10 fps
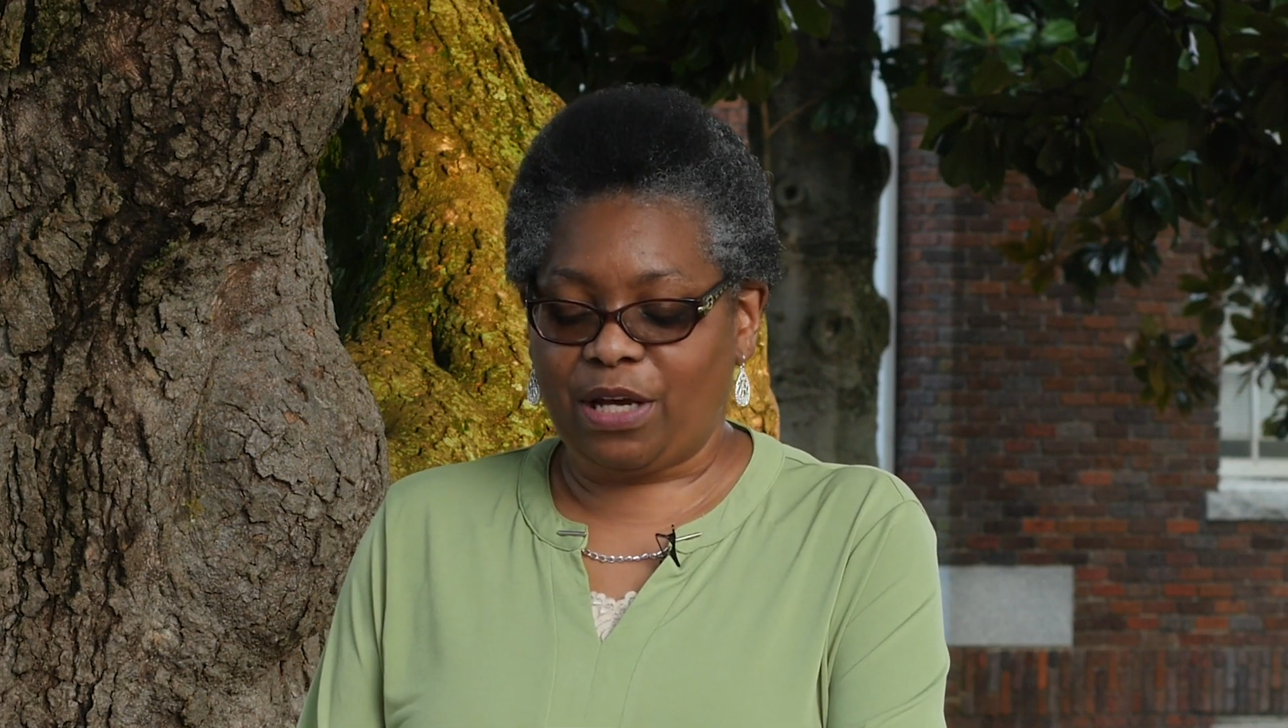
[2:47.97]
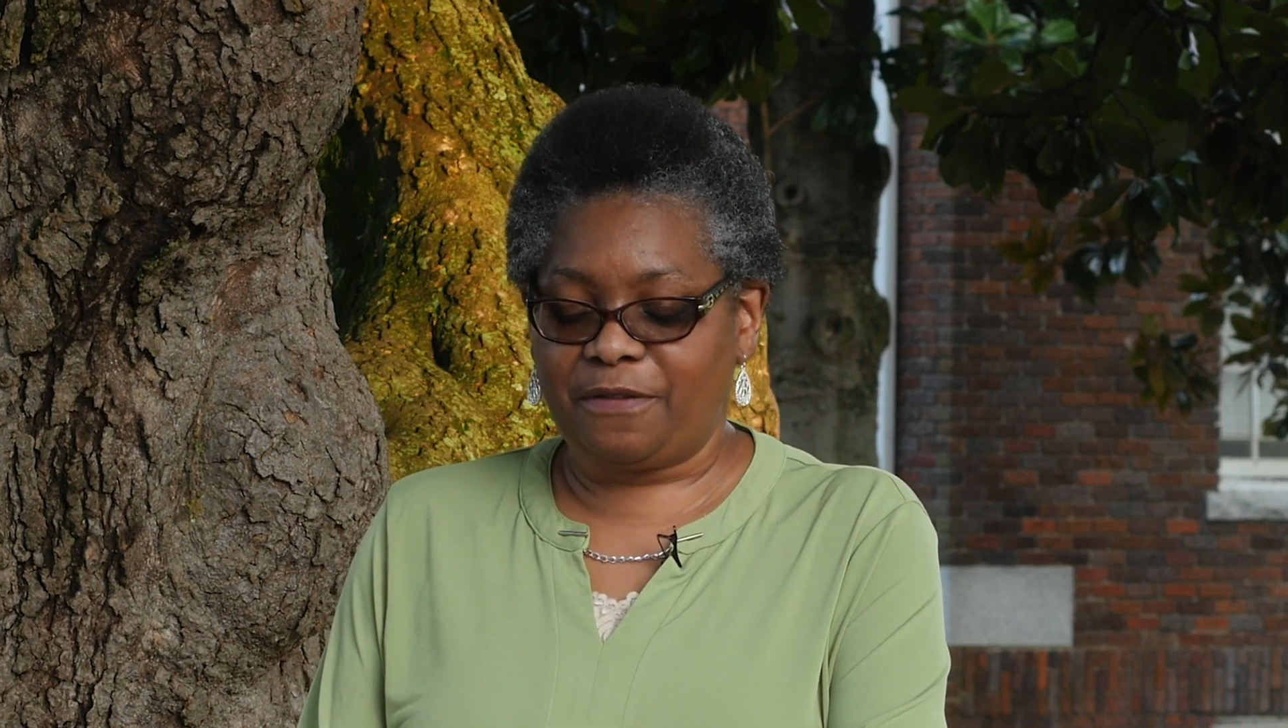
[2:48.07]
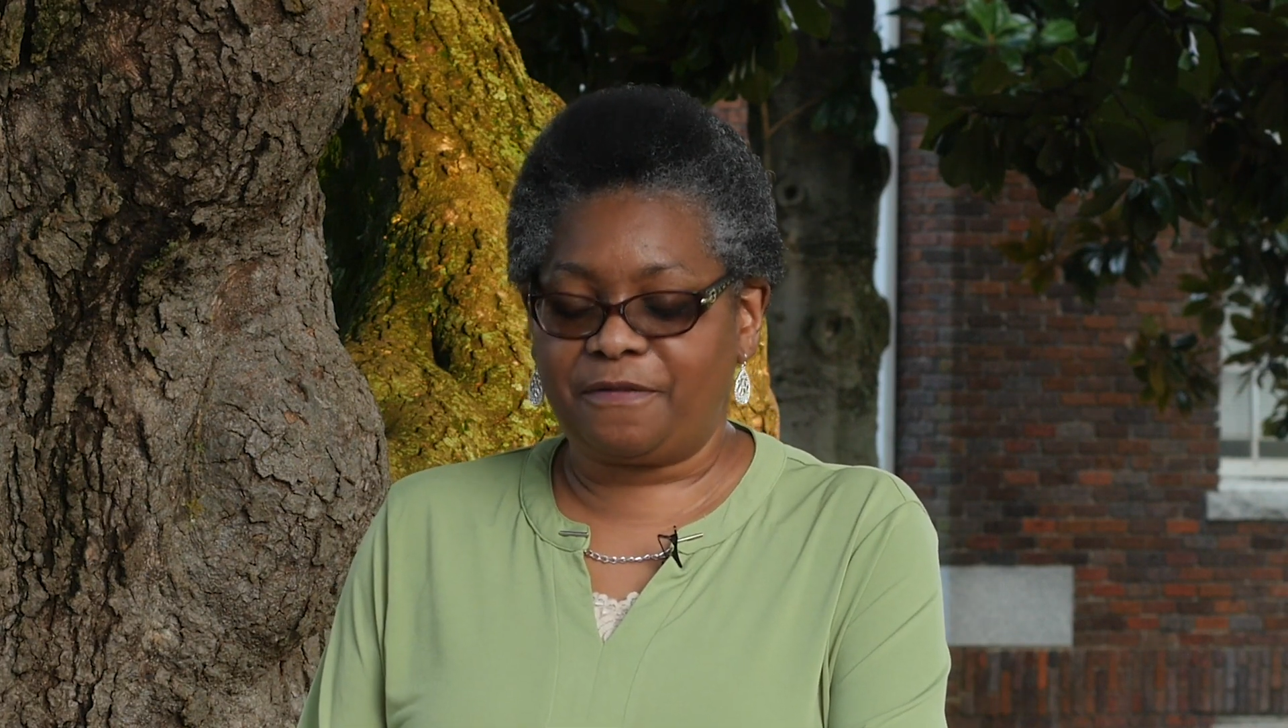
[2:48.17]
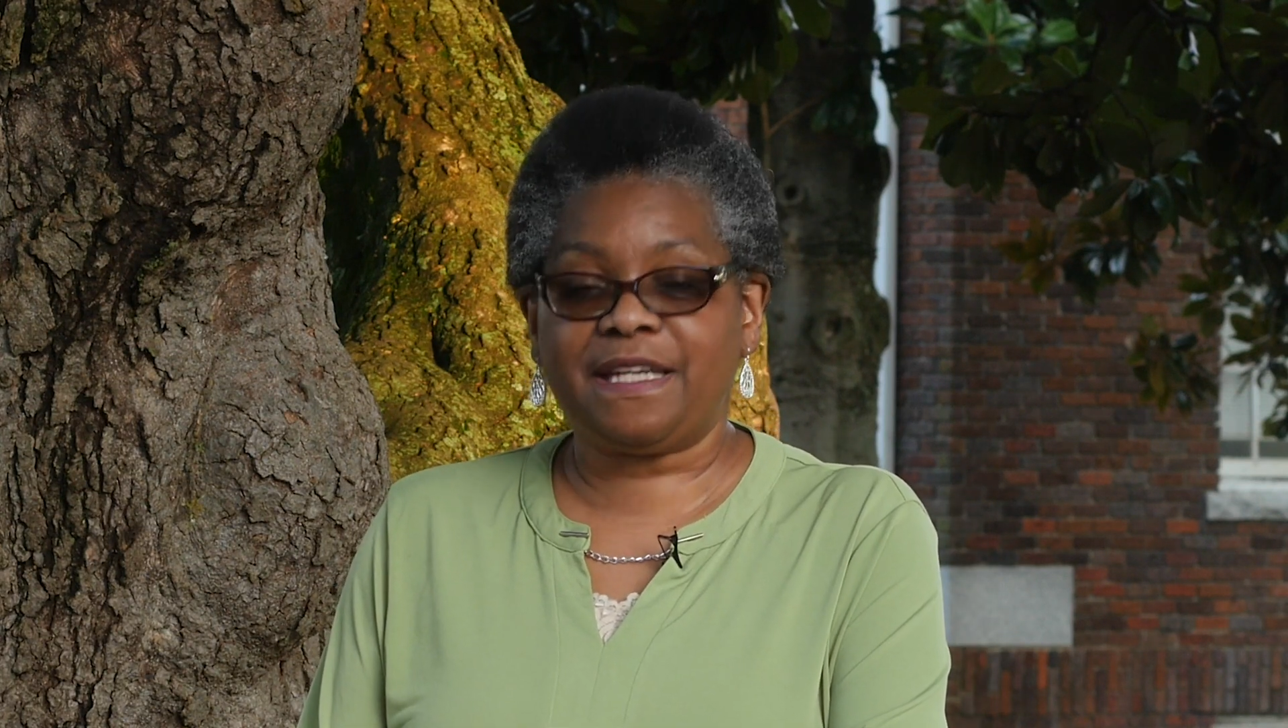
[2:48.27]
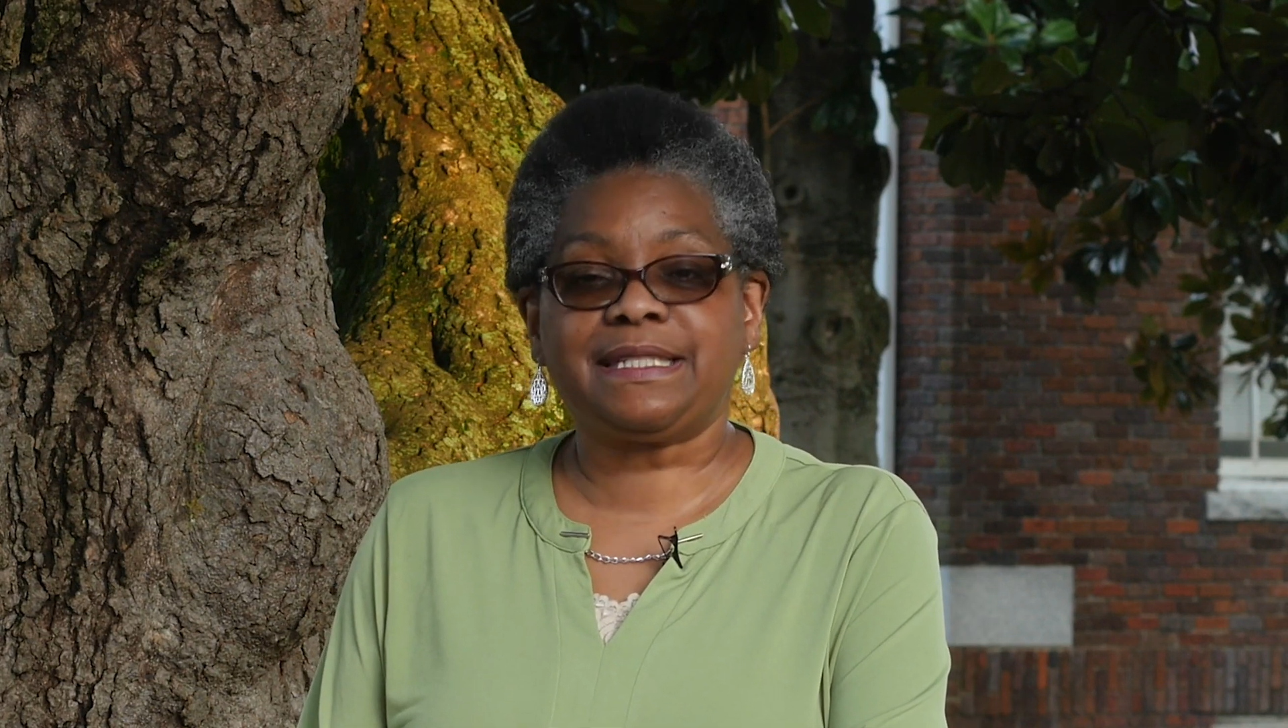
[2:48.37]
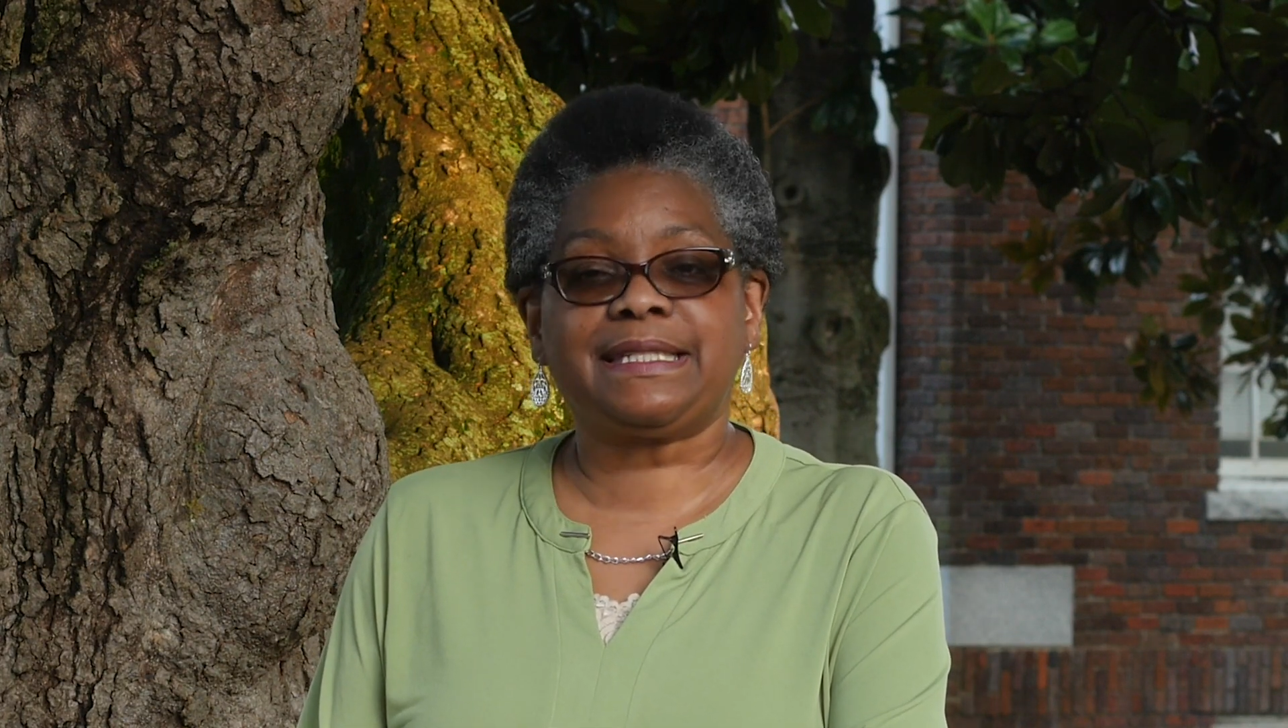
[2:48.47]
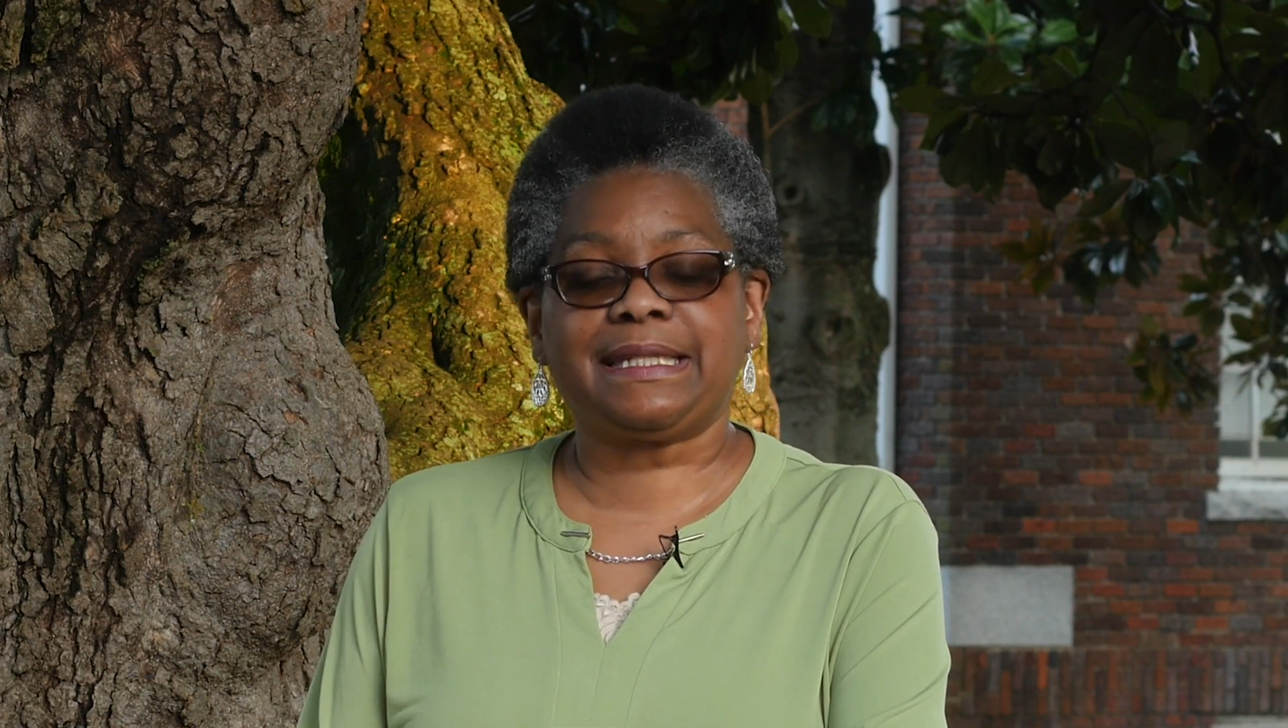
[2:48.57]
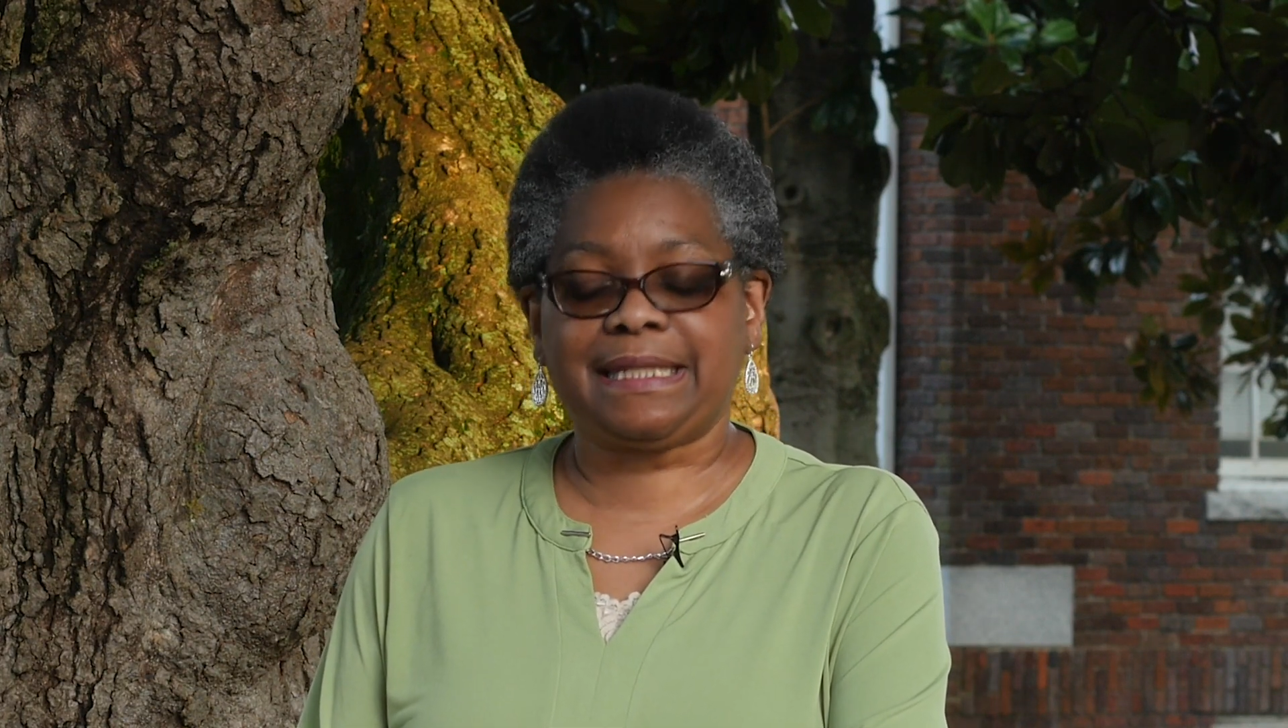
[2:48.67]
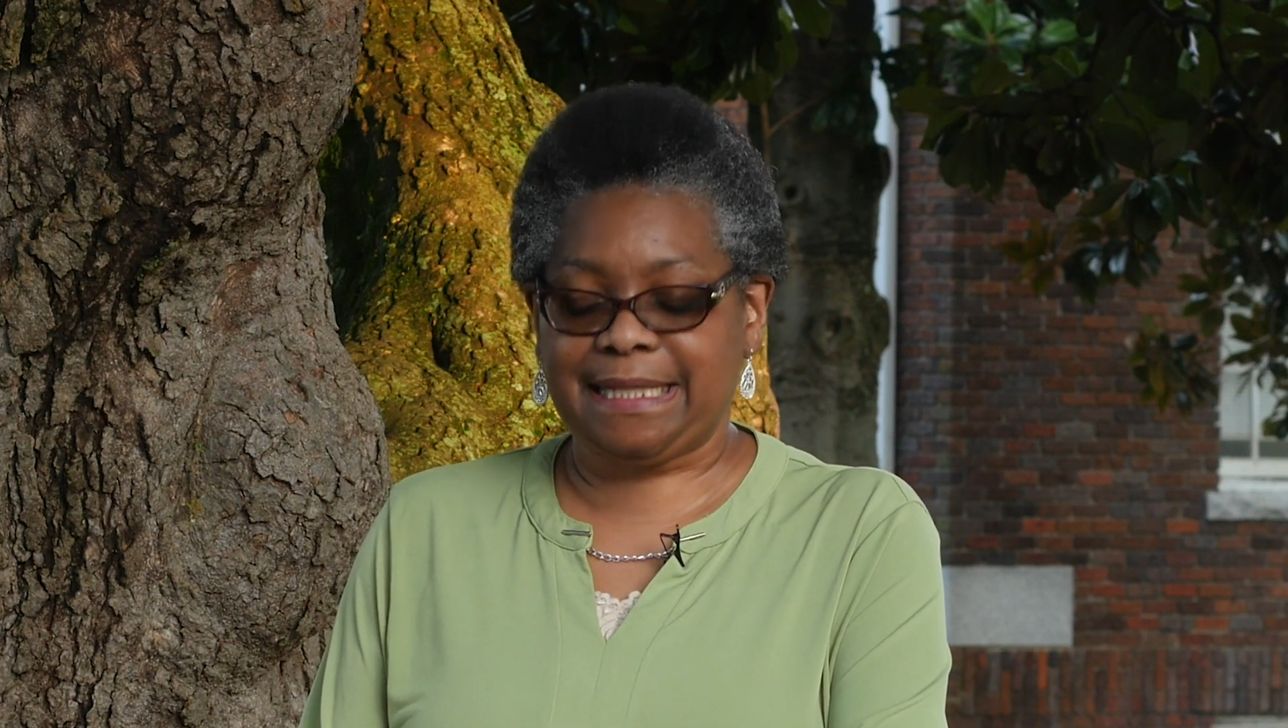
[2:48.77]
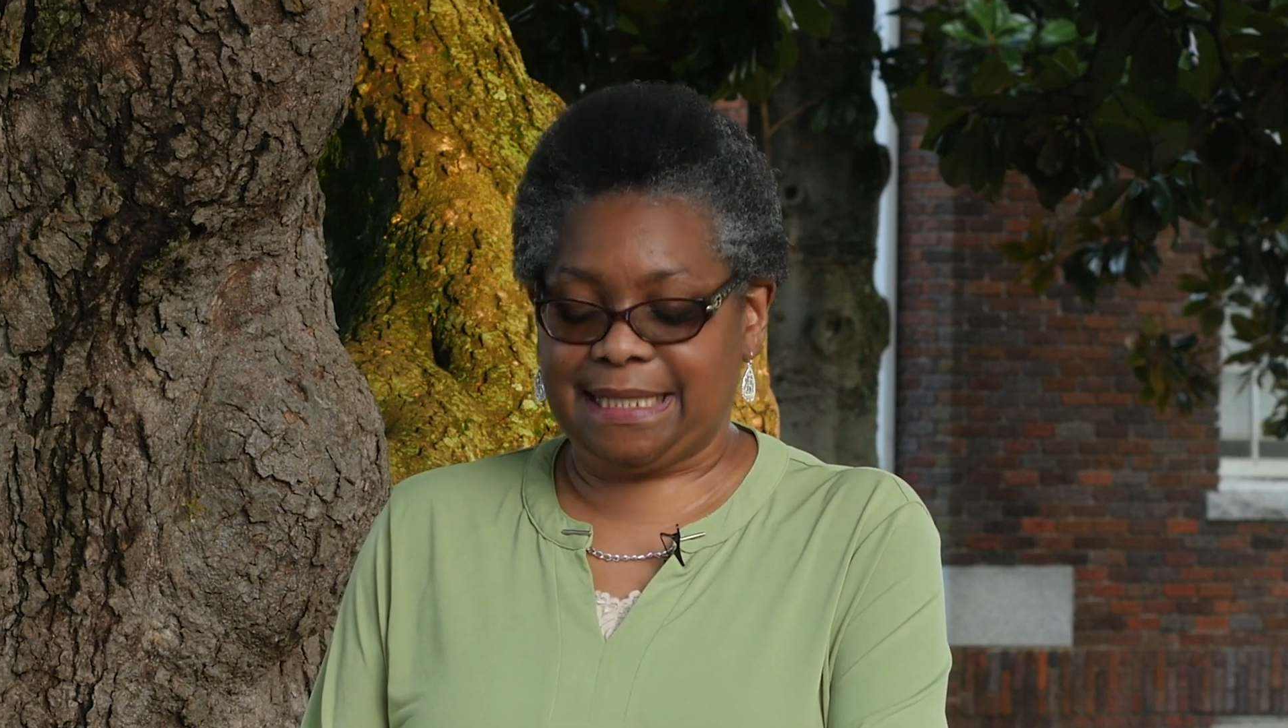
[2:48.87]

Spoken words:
convincingly